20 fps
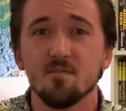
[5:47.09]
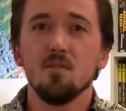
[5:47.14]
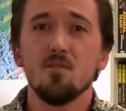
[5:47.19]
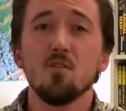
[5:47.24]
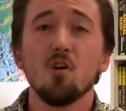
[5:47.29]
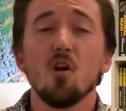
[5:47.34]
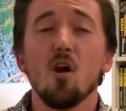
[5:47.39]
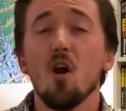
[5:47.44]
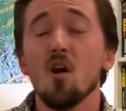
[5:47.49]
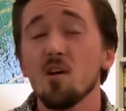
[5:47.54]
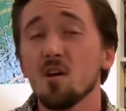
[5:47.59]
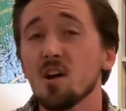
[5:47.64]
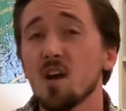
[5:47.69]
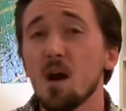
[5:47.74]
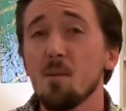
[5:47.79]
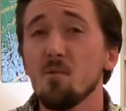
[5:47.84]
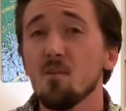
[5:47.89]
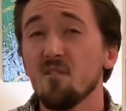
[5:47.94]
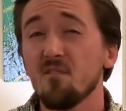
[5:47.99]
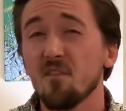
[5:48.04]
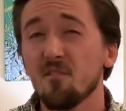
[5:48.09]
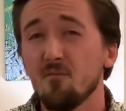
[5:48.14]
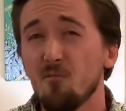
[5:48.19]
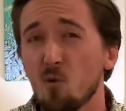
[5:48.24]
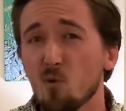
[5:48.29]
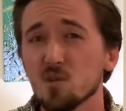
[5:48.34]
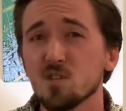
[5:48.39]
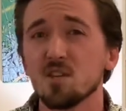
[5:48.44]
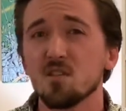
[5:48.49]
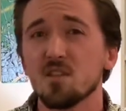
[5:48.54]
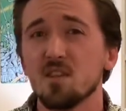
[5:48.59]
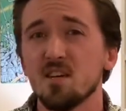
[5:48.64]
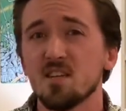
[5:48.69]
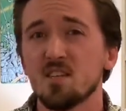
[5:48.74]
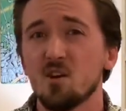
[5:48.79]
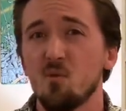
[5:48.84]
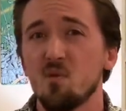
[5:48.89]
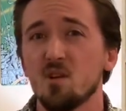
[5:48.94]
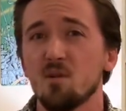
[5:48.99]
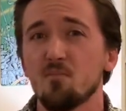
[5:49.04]
There are a couple of unfortunate things
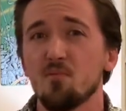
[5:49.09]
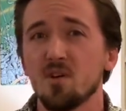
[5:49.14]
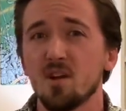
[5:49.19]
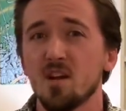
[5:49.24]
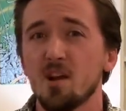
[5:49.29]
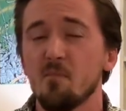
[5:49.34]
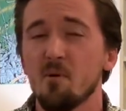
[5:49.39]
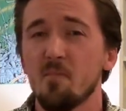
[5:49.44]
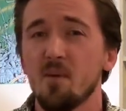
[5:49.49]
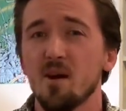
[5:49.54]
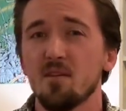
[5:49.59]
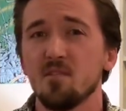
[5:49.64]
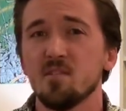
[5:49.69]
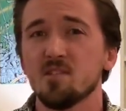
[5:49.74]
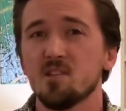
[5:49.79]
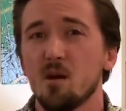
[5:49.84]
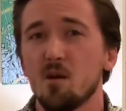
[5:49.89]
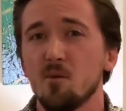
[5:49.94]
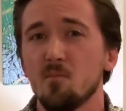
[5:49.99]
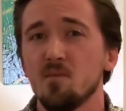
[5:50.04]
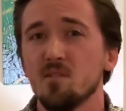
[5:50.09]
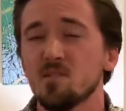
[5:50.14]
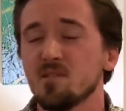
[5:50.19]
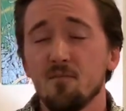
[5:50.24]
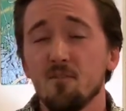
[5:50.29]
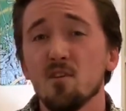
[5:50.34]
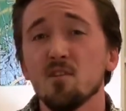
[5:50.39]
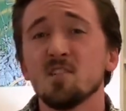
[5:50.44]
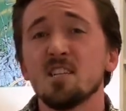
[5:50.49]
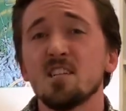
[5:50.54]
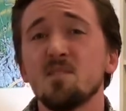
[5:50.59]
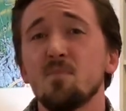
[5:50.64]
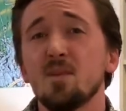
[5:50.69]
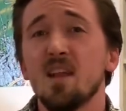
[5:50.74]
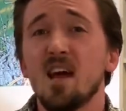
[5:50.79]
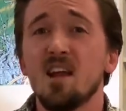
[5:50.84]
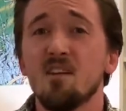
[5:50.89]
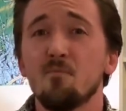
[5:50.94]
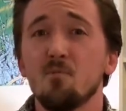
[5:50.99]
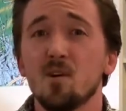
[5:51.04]
I want to bring up about this omnibus. First, it's been
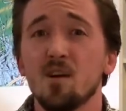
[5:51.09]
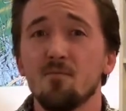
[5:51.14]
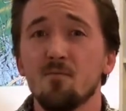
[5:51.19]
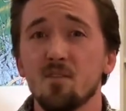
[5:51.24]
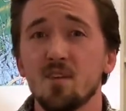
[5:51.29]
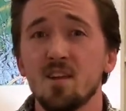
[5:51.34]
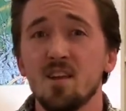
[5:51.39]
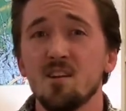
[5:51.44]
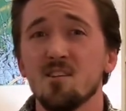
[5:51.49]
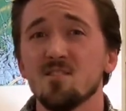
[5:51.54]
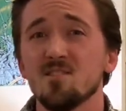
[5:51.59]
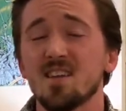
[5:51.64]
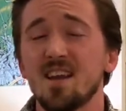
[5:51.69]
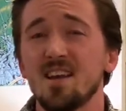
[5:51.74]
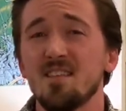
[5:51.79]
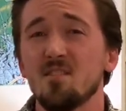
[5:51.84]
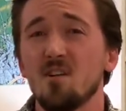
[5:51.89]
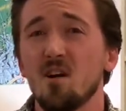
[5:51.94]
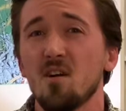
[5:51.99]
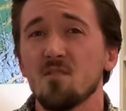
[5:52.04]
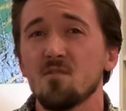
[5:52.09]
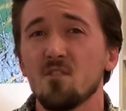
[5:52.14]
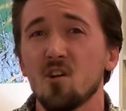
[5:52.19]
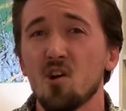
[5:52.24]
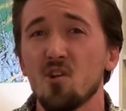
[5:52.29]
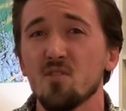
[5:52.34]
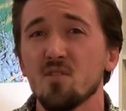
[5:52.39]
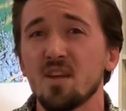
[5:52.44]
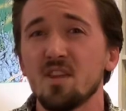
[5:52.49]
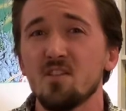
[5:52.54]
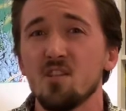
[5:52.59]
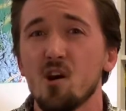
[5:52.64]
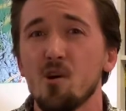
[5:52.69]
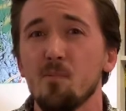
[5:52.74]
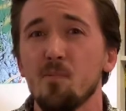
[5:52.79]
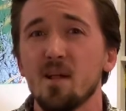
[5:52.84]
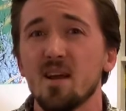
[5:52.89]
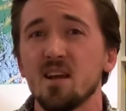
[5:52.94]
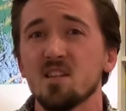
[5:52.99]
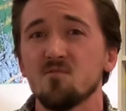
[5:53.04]
out of print for years and there are currently no
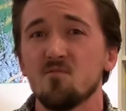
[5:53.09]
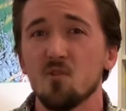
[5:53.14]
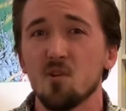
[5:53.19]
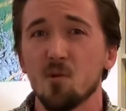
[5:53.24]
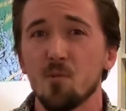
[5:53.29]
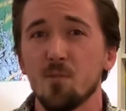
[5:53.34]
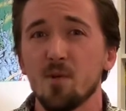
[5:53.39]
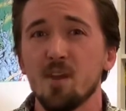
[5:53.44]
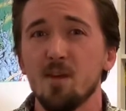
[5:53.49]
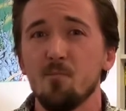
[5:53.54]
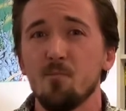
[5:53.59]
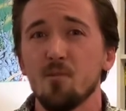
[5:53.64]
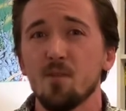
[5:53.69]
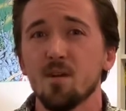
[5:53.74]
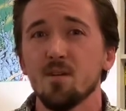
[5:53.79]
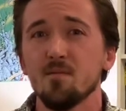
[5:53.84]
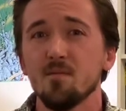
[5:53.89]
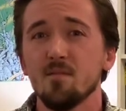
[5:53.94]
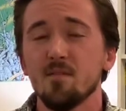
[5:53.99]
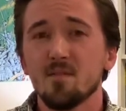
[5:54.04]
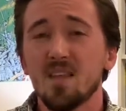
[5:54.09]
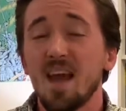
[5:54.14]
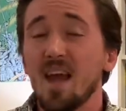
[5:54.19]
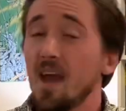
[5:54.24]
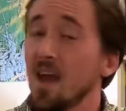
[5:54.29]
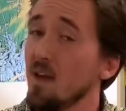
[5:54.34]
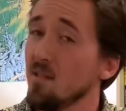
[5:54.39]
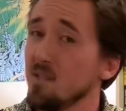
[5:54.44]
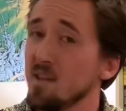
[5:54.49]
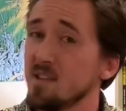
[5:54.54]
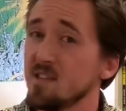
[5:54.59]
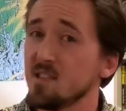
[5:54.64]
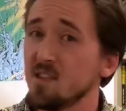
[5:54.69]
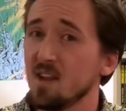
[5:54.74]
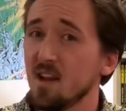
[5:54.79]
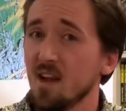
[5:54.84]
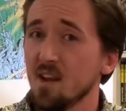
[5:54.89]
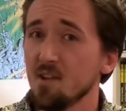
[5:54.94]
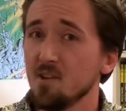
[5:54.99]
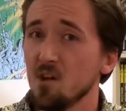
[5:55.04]
plans for a reprint, at least that
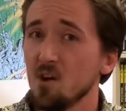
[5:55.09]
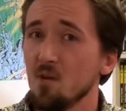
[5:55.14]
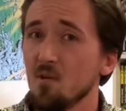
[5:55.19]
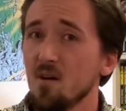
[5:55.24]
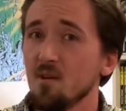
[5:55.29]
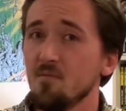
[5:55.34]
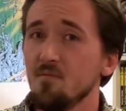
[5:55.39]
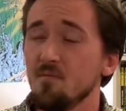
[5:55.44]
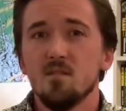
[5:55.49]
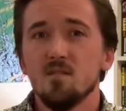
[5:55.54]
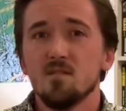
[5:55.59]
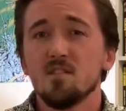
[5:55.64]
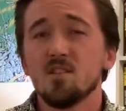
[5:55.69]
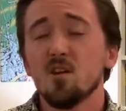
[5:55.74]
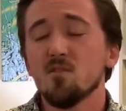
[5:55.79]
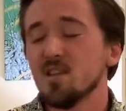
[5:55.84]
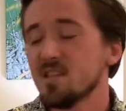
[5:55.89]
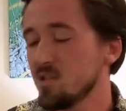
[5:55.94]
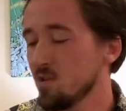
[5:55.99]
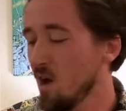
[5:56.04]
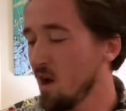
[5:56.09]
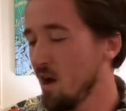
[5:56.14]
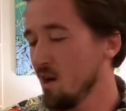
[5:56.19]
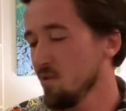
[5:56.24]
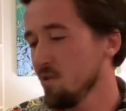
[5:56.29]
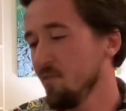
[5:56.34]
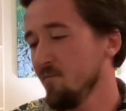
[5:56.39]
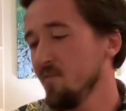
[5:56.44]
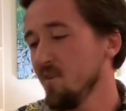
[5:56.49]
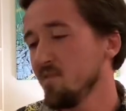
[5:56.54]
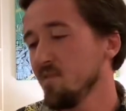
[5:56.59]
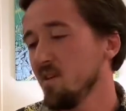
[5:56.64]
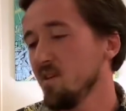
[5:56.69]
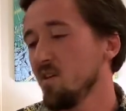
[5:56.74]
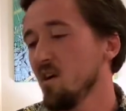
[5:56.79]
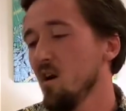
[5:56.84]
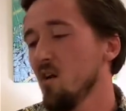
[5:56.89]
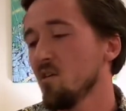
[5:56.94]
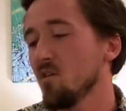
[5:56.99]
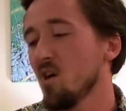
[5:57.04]
I know of. So this
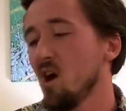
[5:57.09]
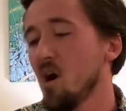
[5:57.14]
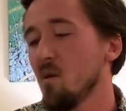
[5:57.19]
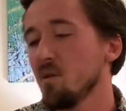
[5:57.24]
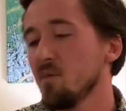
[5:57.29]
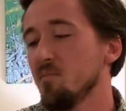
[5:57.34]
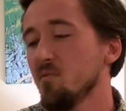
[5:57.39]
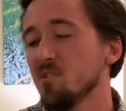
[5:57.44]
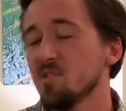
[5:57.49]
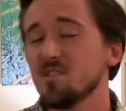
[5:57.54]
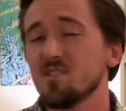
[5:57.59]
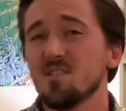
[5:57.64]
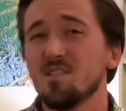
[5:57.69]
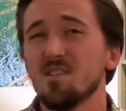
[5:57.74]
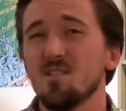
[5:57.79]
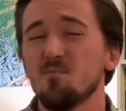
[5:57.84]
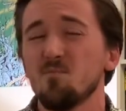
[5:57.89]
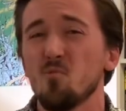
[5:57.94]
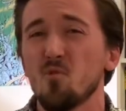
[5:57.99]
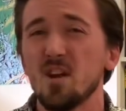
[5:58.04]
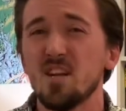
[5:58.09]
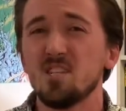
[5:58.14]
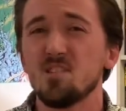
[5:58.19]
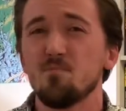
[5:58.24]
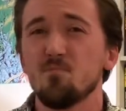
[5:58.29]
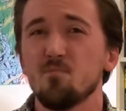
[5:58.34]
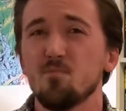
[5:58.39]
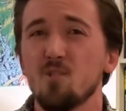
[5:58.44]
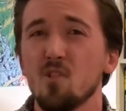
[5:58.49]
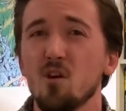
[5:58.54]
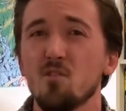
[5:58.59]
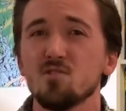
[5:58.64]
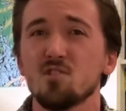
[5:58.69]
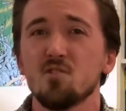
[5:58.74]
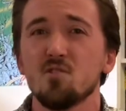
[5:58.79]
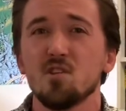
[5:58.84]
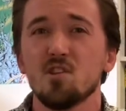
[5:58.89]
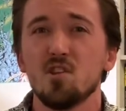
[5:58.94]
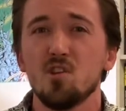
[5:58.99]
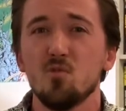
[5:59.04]
$150 omnibus could reach closer
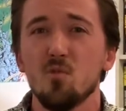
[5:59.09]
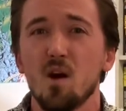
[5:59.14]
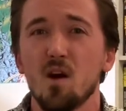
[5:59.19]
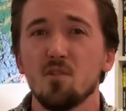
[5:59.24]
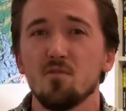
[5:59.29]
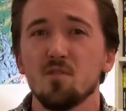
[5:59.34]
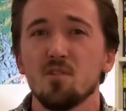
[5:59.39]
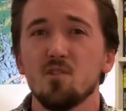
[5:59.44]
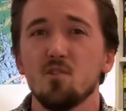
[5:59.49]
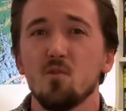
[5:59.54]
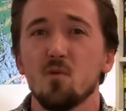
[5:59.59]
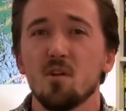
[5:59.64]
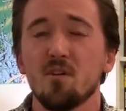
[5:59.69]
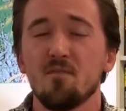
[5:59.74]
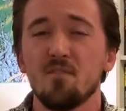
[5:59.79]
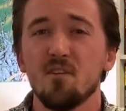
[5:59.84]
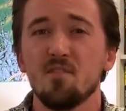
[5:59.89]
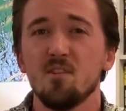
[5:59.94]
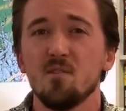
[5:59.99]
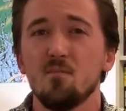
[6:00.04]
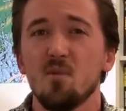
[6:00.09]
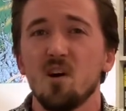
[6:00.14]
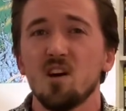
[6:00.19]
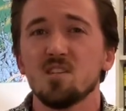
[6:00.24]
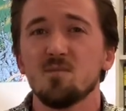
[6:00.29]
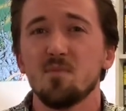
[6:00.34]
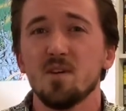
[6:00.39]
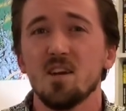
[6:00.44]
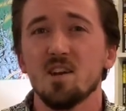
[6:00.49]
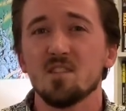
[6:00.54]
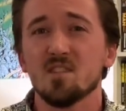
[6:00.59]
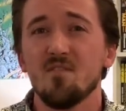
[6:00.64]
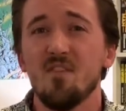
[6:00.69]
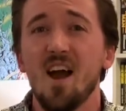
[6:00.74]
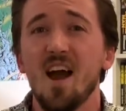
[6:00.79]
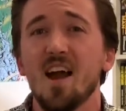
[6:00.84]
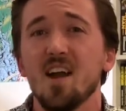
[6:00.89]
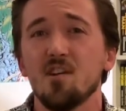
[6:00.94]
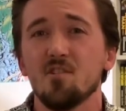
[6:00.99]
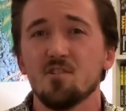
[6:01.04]
to 200, 250 bucks because of
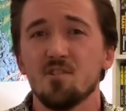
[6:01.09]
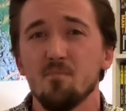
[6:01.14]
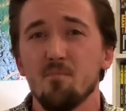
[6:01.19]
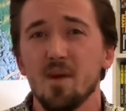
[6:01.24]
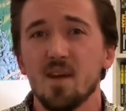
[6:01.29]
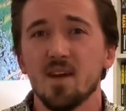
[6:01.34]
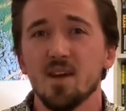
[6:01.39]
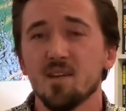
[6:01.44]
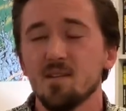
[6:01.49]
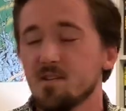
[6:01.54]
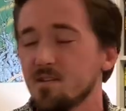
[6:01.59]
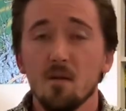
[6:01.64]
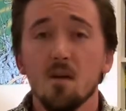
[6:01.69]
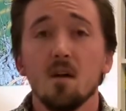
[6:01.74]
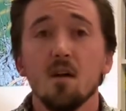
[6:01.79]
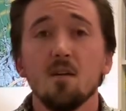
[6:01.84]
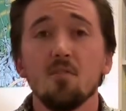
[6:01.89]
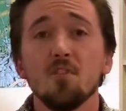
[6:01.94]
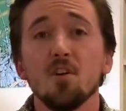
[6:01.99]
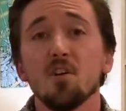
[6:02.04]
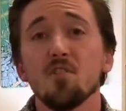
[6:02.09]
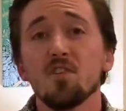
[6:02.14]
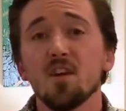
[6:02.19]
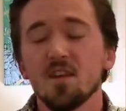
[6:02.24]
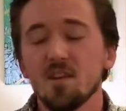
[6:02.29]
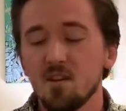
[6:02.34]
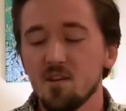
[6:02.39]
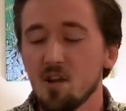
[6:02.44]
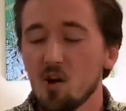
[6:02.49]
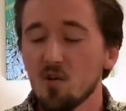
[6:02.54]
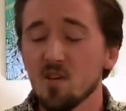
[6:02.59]
higher demand. The other thing to note is